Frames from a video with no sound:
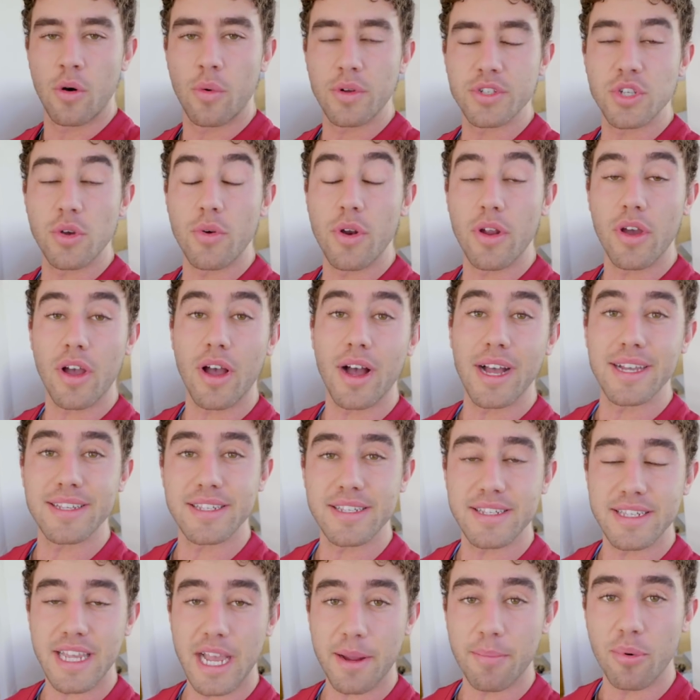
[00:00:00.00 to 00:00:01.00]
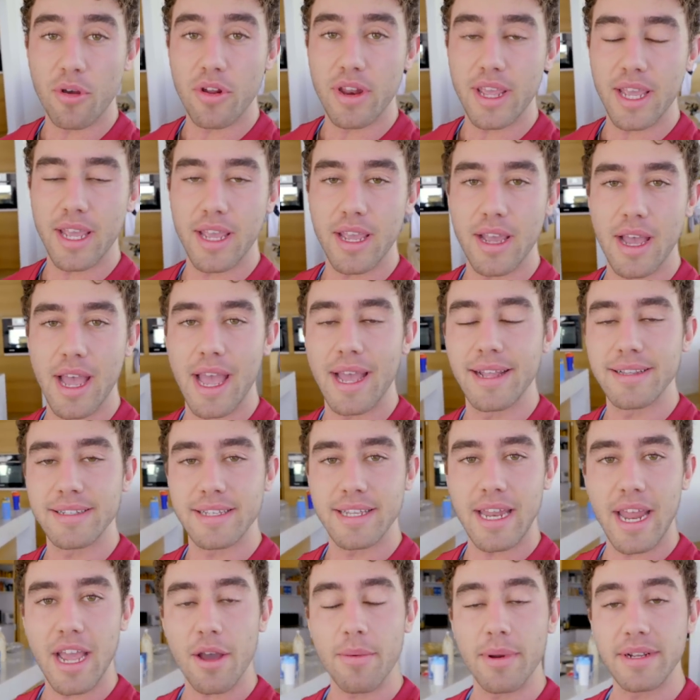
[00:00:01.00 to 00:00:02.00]
What's going on, guys? It's Zac Perna here, and
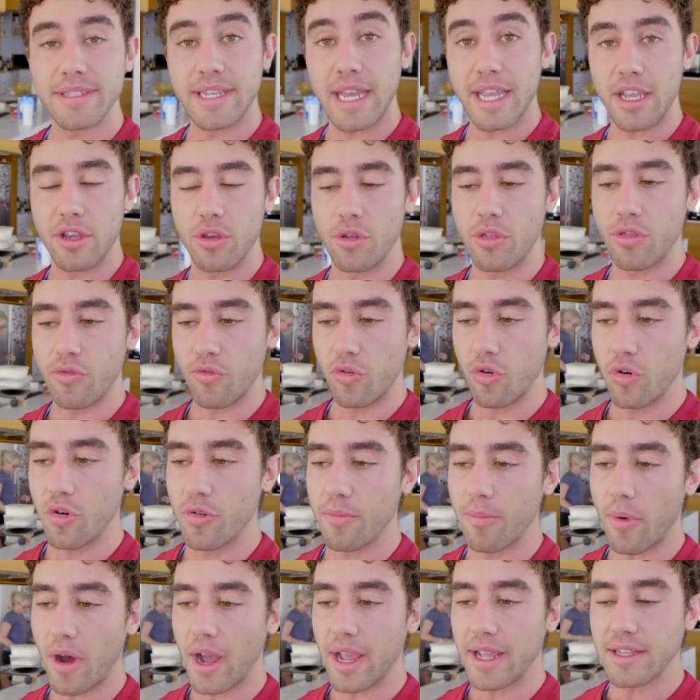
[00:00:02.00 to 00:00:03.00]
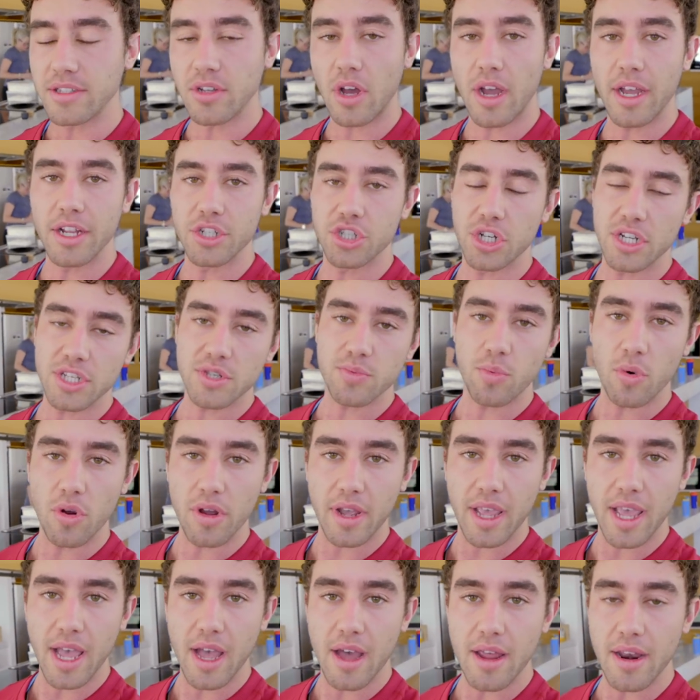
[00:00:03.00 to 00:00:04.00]
today I'm going to take you through my entire chest
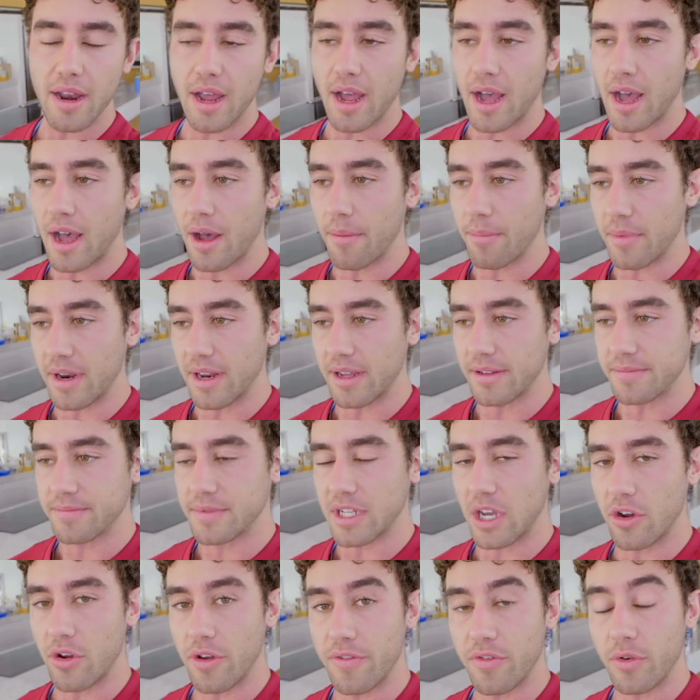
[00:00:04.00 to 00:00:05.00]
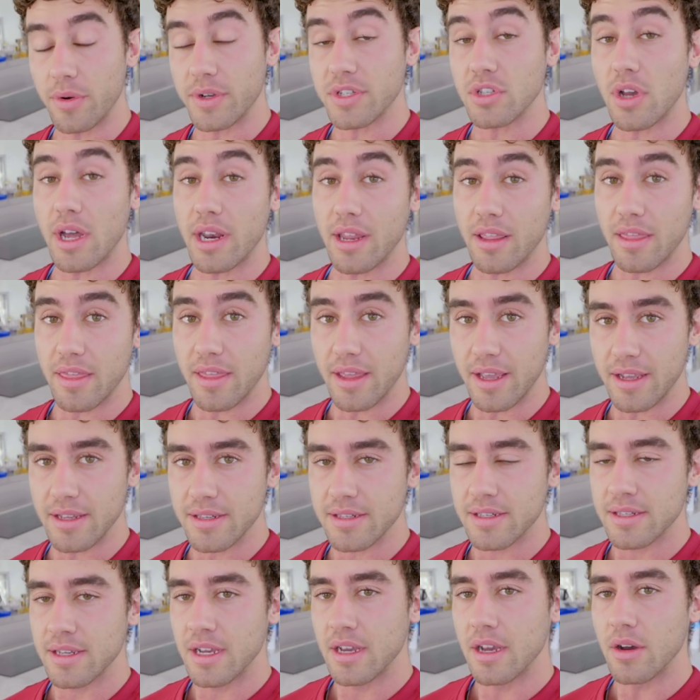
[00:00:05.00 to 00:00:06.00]
workout. I'm going to tell you a few exciting
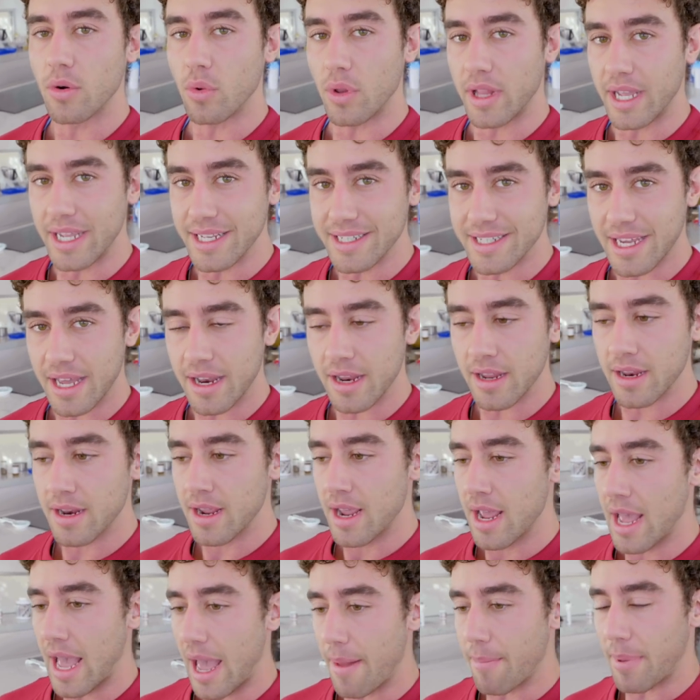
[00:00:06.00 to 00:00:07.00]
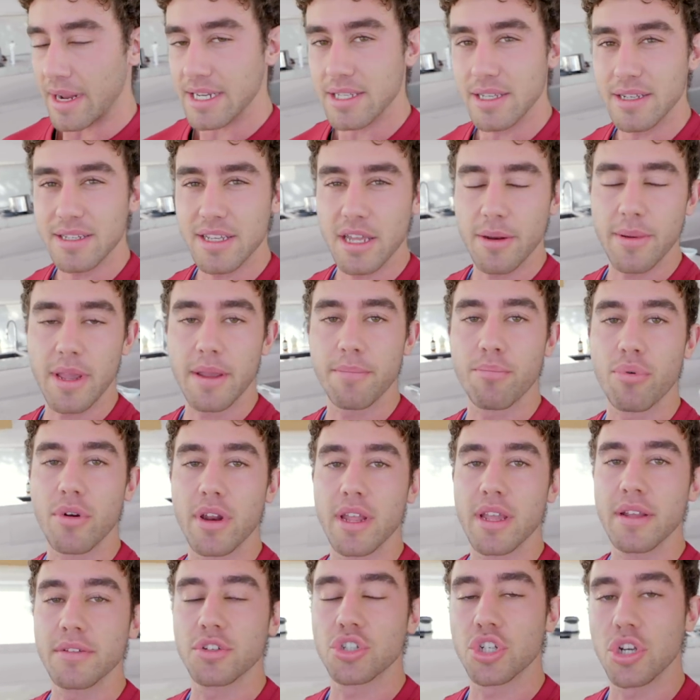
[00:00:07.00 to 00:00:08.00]
things, or hint at it, and basically it's going to be
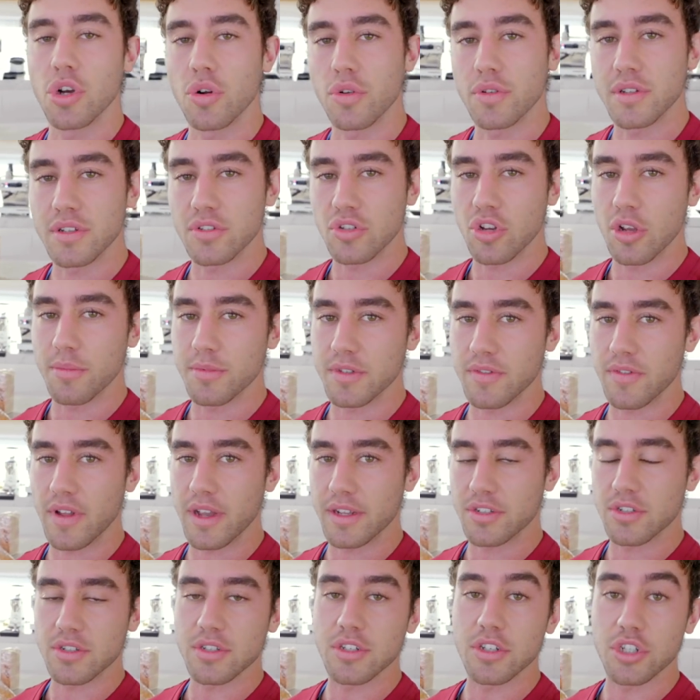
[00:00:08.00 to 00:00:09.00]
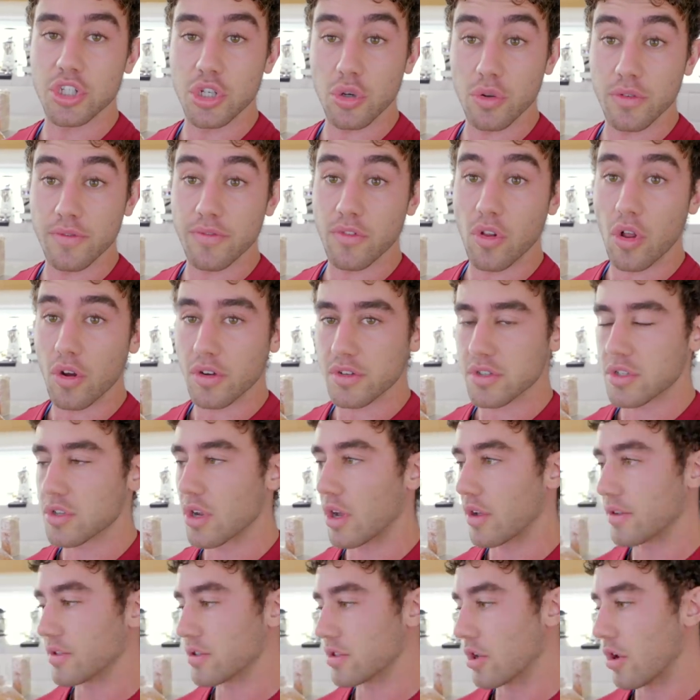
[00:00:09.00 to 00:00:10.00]
pretty chilled in terms of like just a chilled vlog
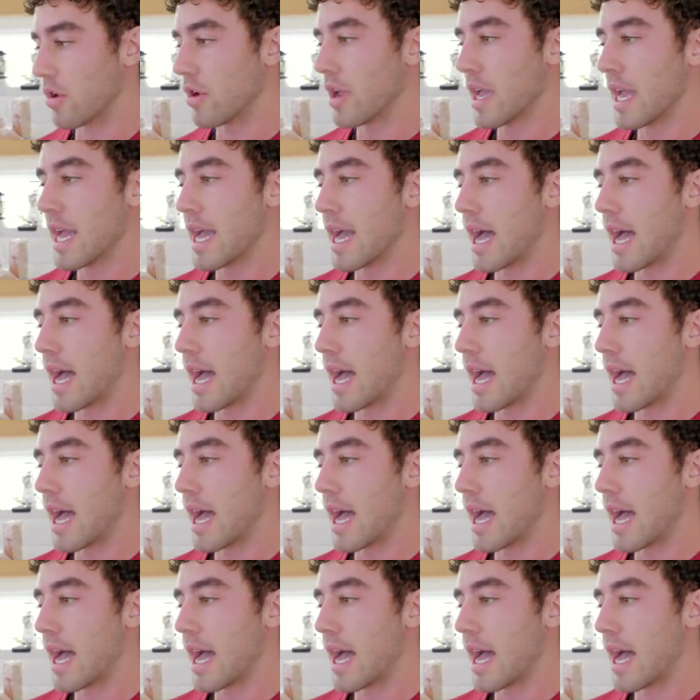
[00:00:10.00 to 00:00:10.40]
style. So